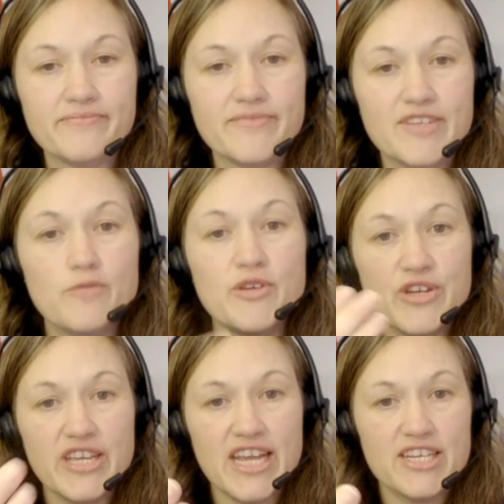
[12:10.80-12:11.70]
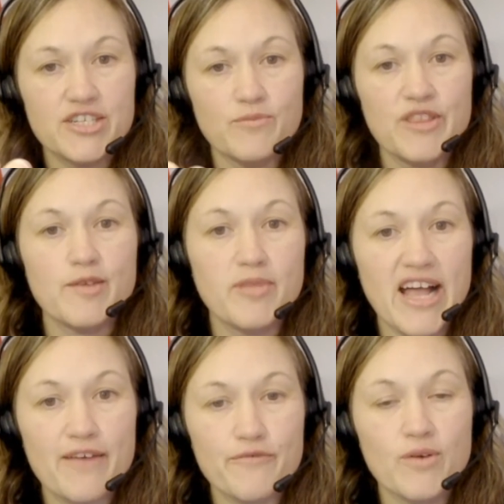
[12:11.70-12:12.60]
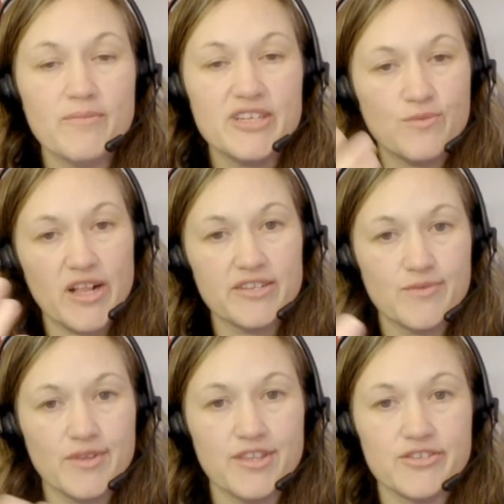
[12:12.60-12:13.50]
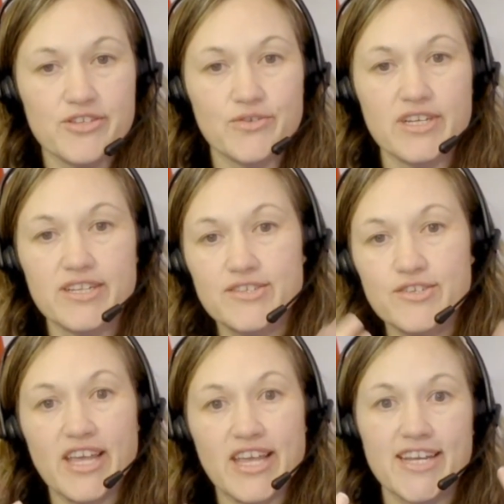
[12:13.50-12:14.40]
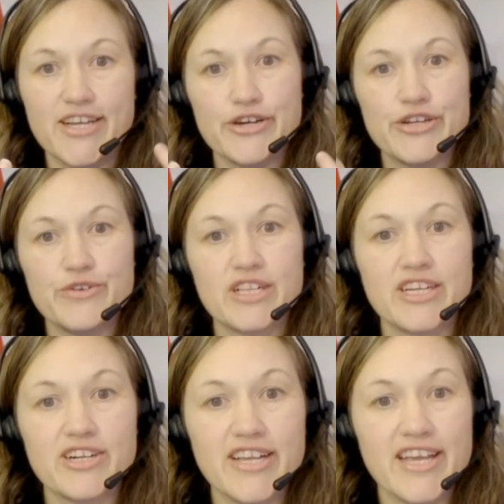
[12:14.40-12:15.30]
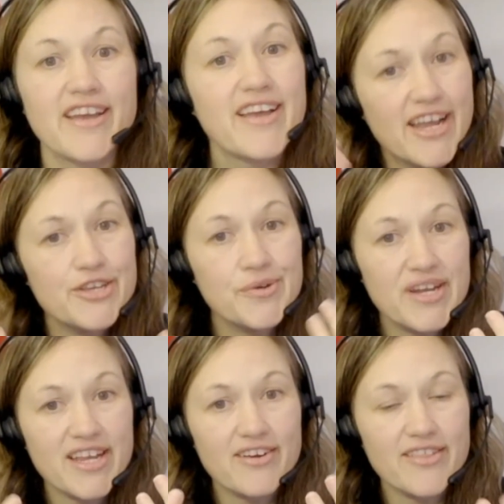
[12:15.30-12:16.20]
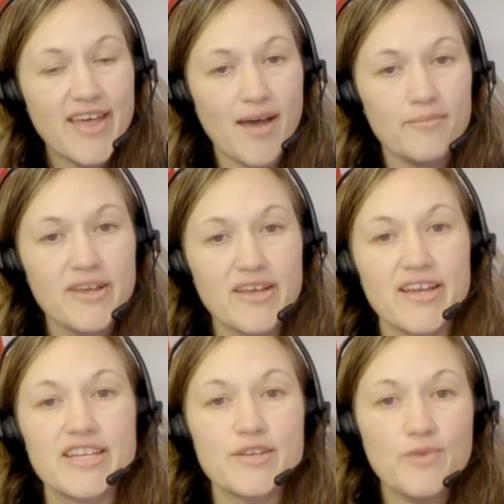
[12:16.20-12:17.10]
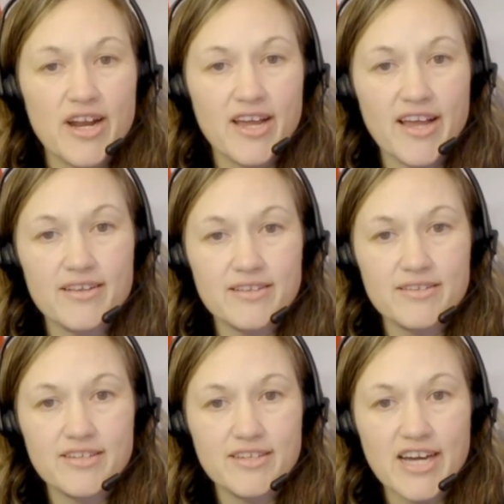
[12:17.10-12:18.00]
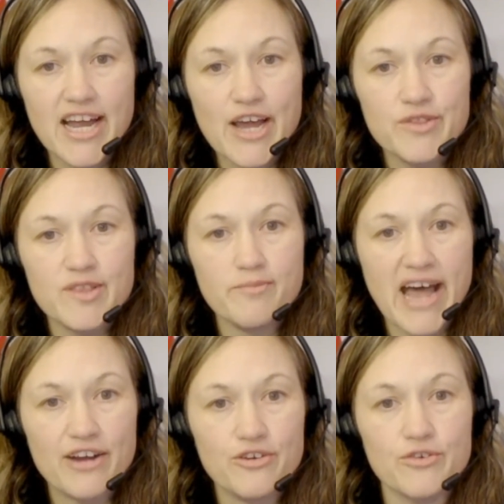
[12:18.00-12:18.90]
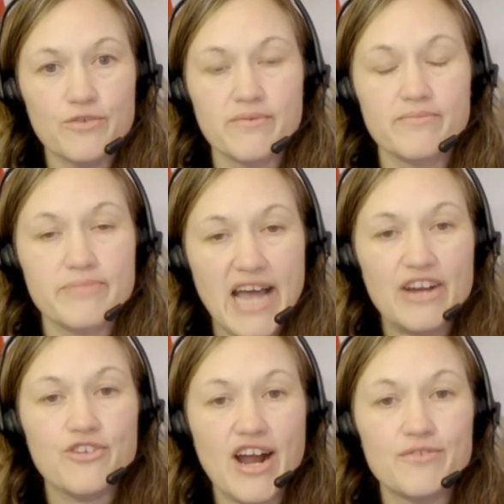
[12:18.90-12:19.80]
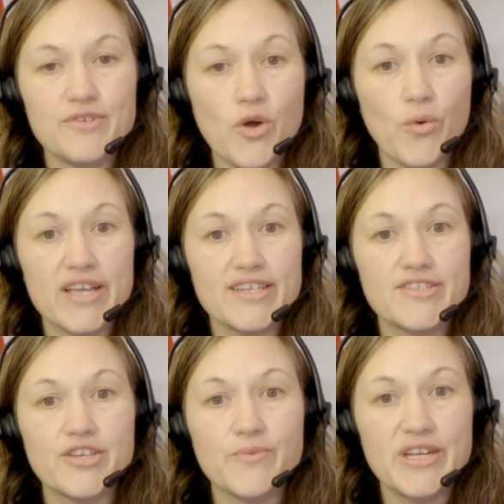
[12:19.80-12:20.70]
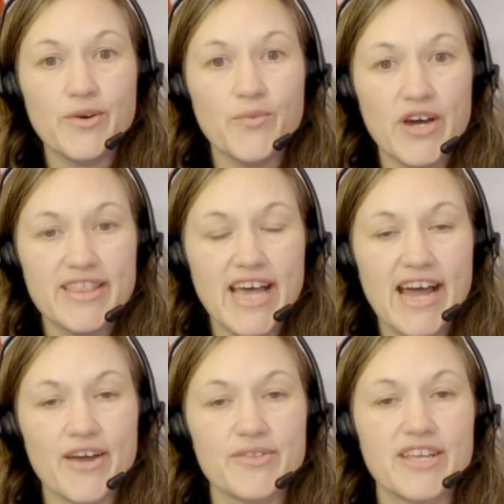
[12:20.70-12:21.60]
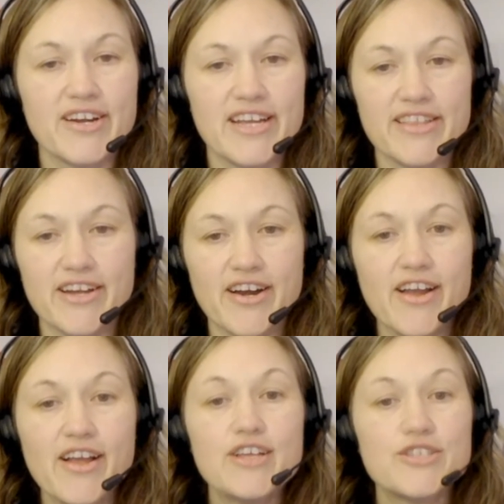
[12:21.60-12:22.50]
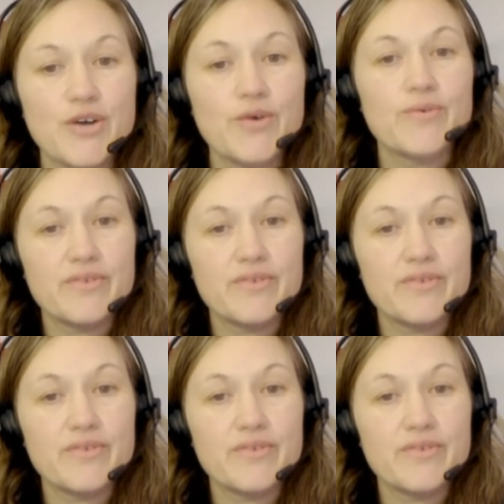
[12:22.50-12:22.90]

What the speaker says: communication with the platform as well as with the students, so they can hear you clearly and you can hear them. And you want to cut out the background noise, so we don't want that out there either. So